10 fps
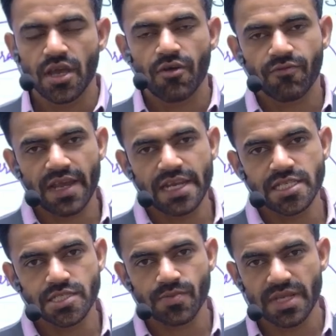
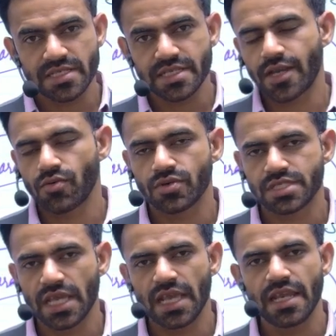finance plus
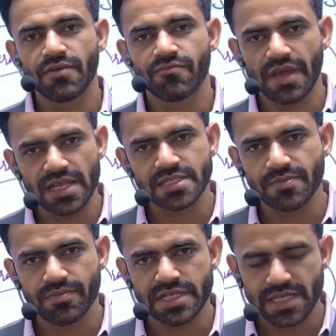technology. In a very
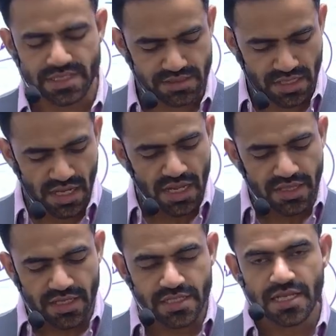simple sense,
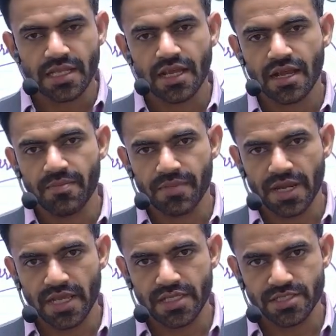these are the
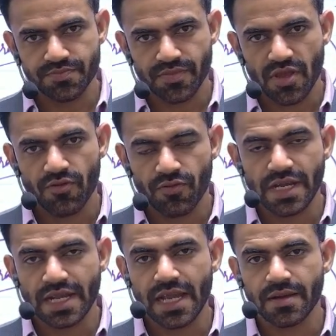companies,
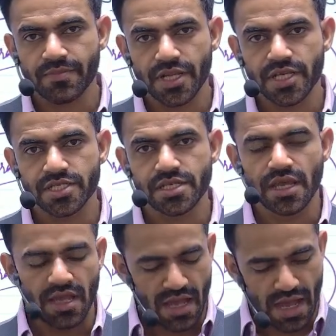FinTech companies
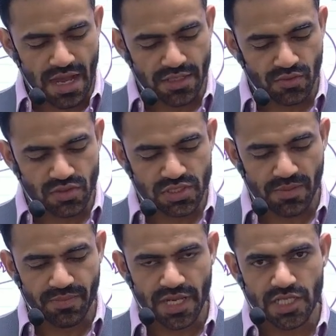are those
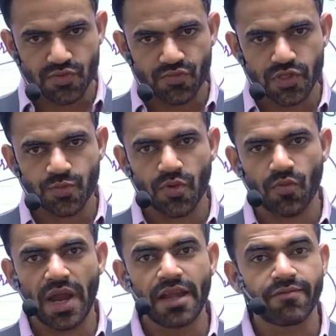companies which
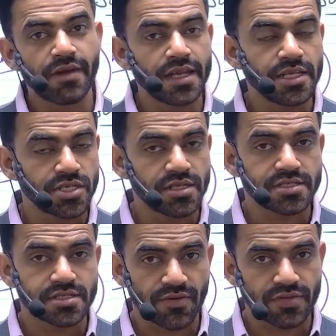provide financial
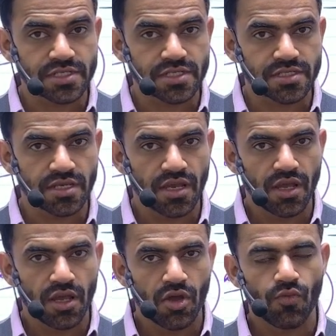services
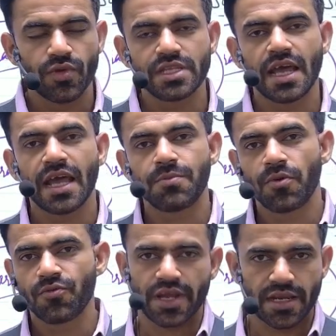with the help
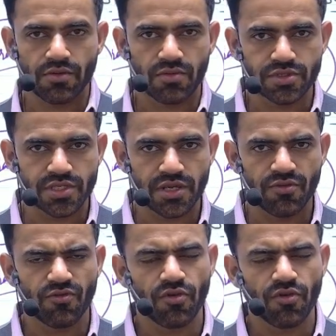of technology. For